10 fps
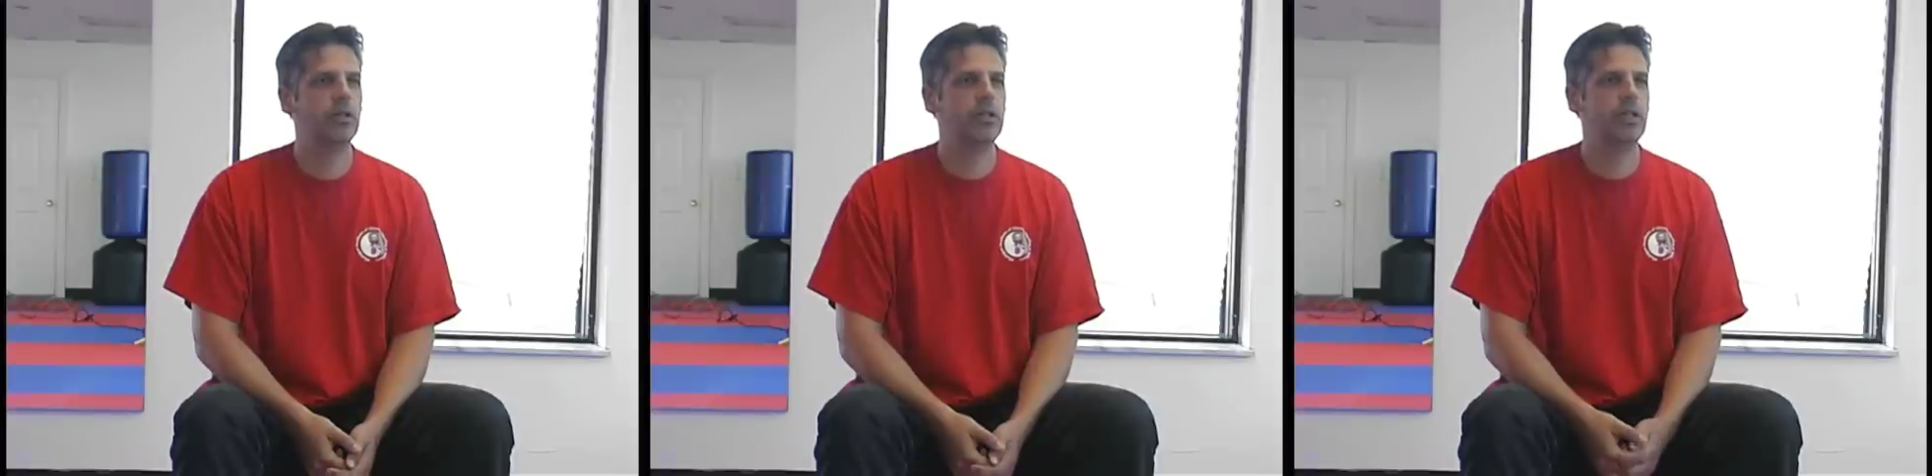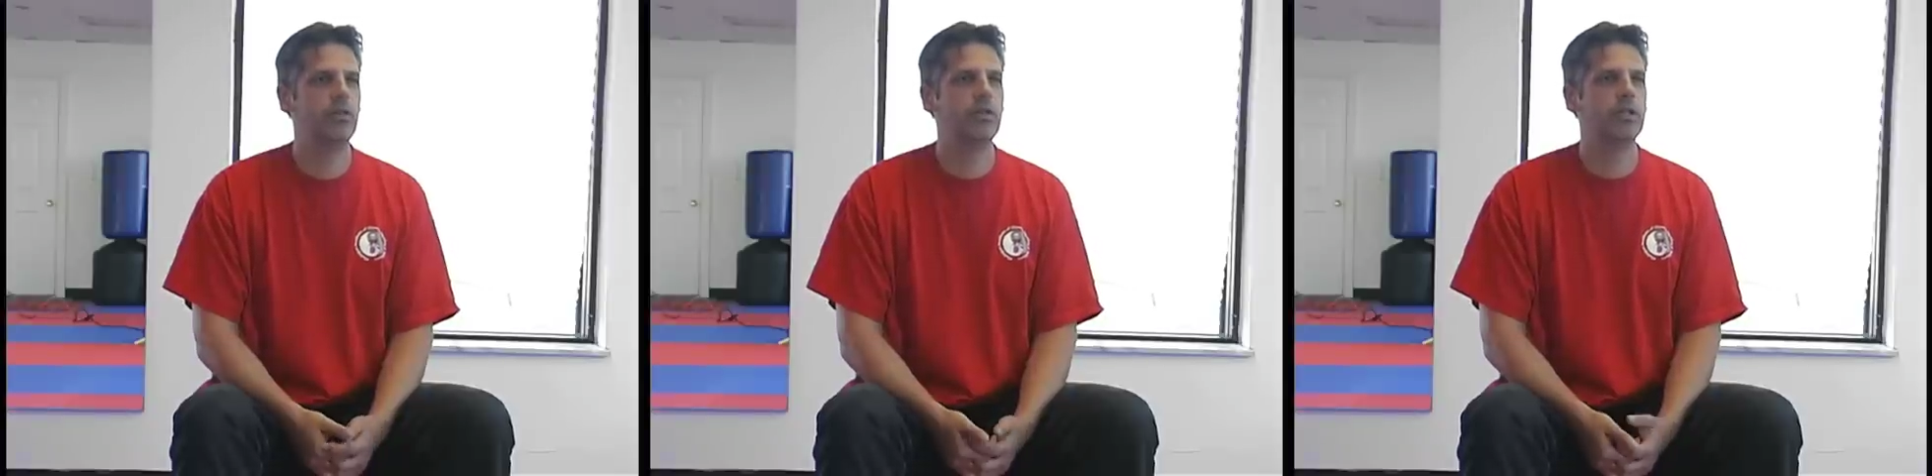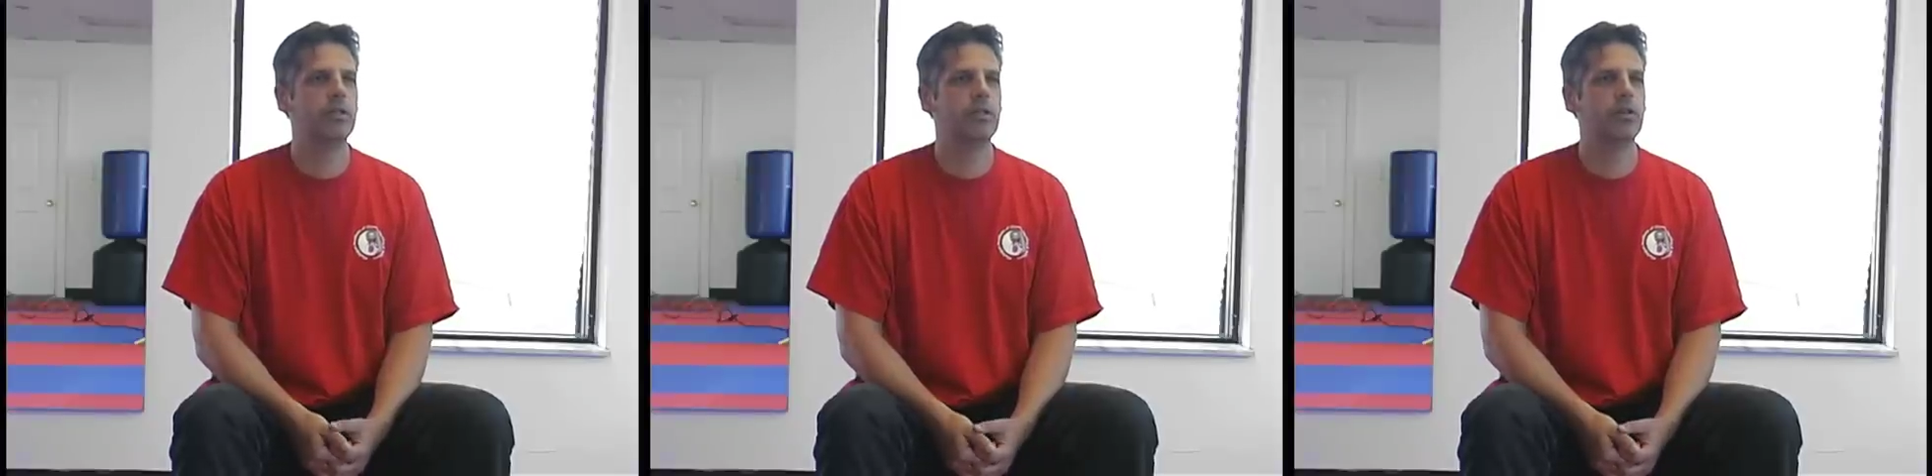only thing
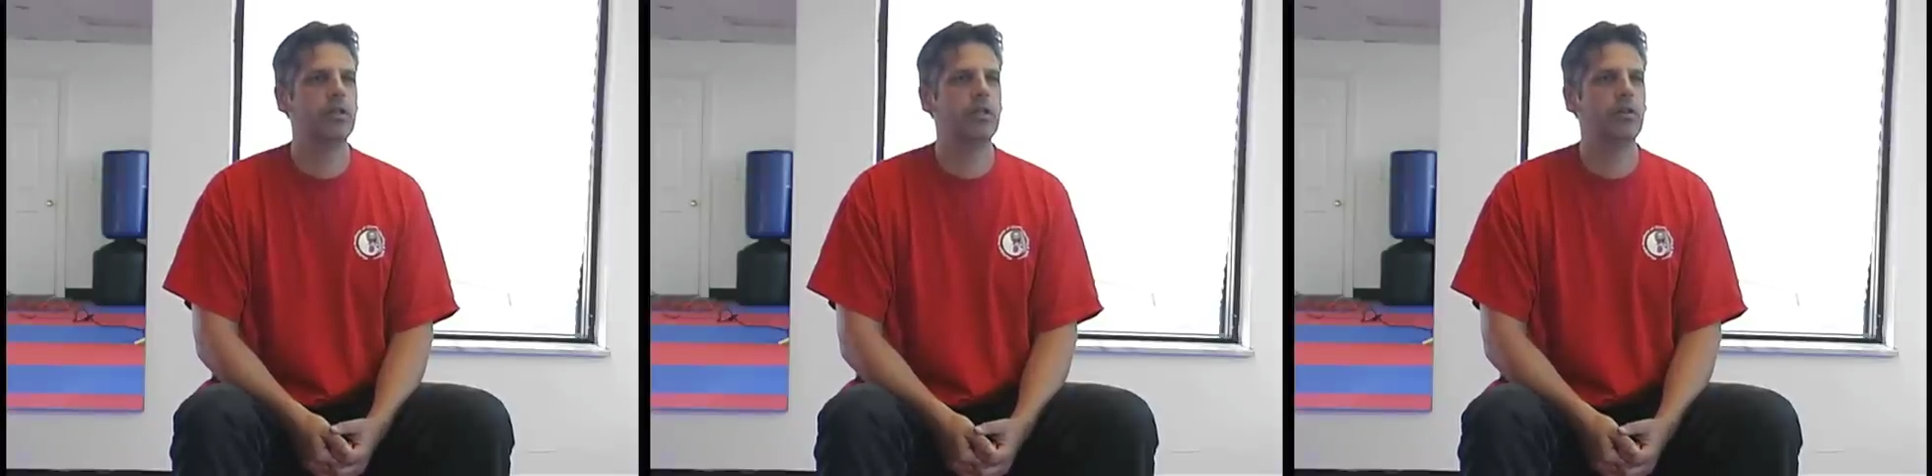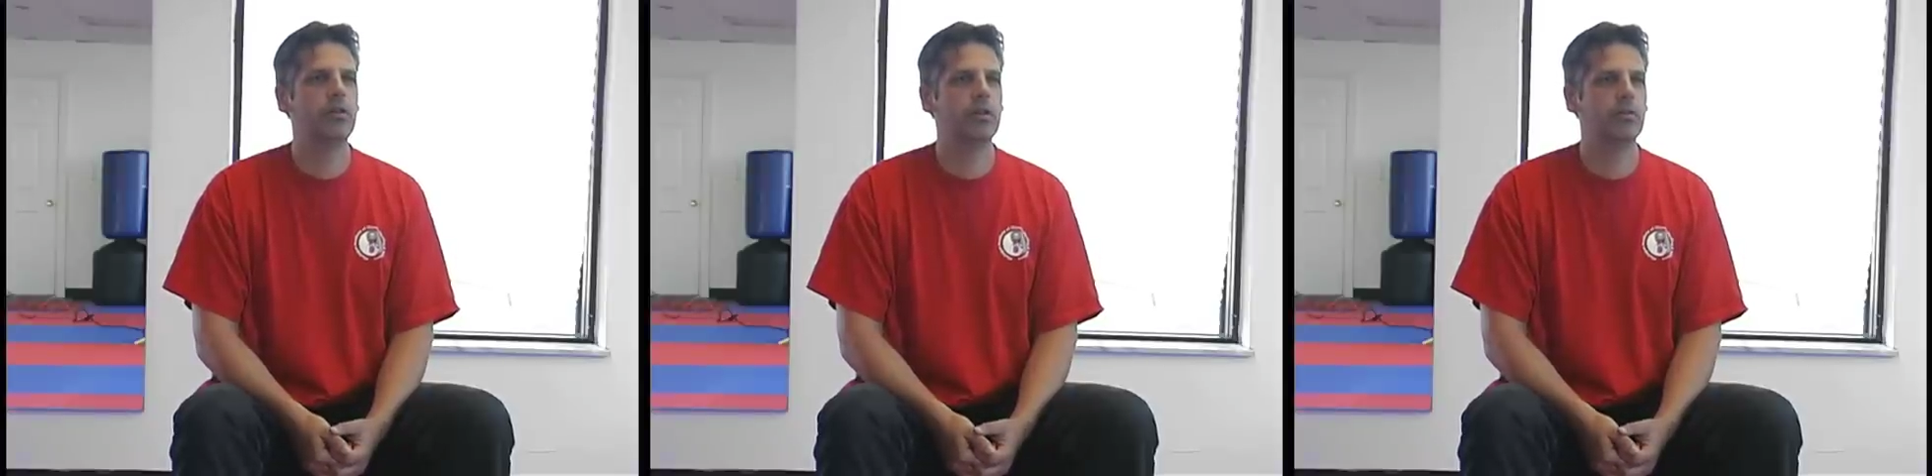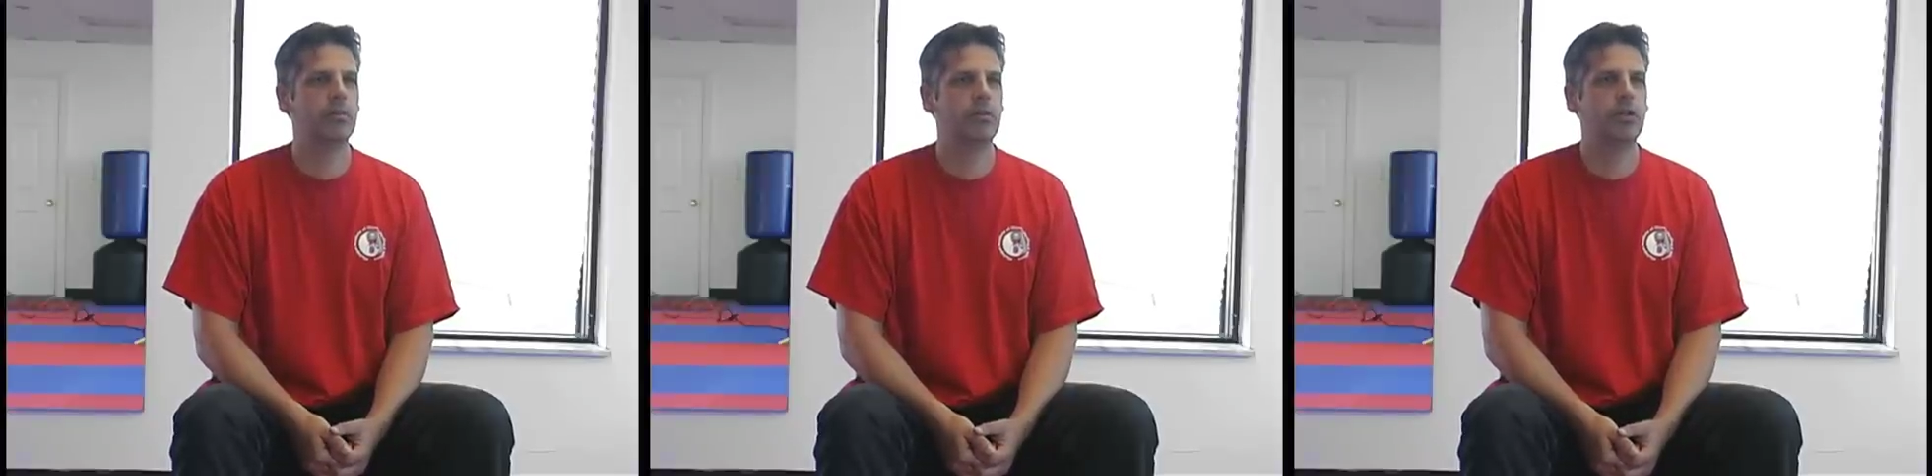you can